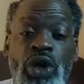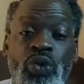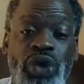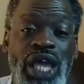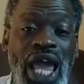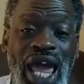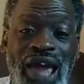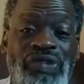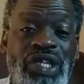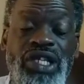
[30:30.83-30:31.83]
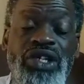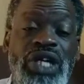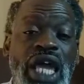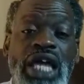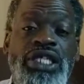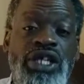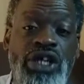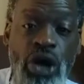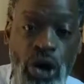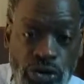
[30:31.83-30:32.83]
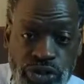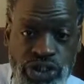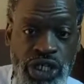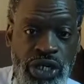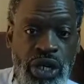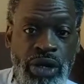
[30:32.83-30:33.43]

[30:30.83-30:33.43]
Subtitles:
we have to look at the culture